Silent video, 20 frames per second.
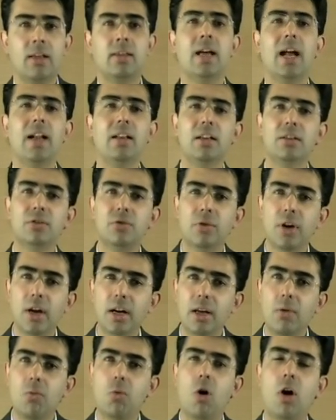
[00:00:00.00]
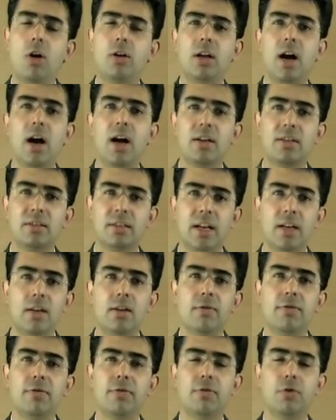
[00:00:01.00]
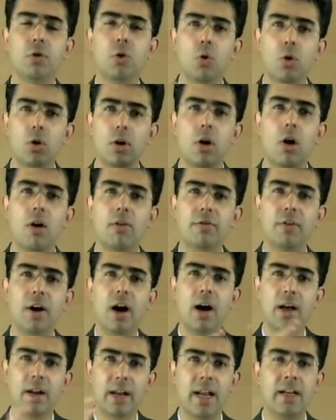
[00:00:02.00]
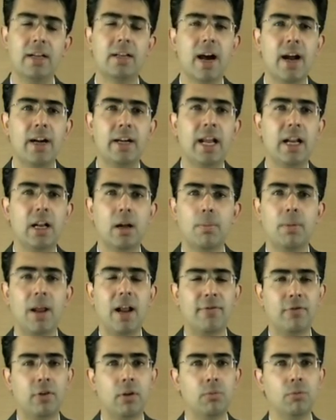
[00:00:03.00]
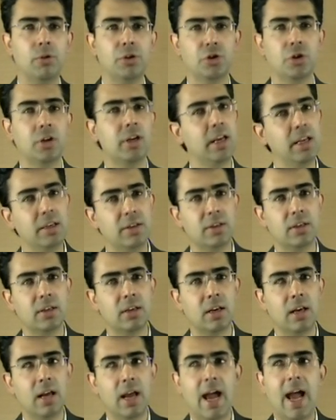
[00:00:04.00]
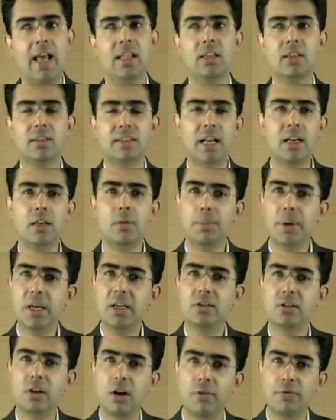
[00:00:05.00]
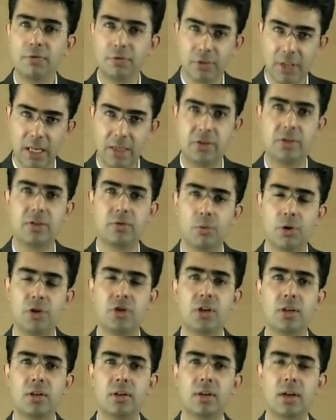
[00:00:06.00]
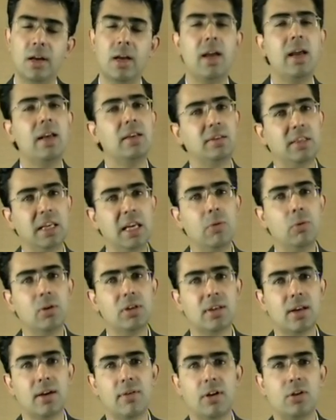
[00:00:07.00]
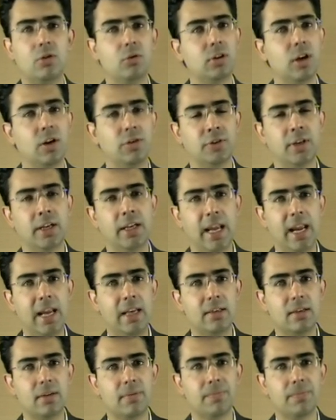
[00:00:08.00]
That is really what our centerfold of our entire data platform vision is. And the centerpiece of this vision is SQL Server 2008.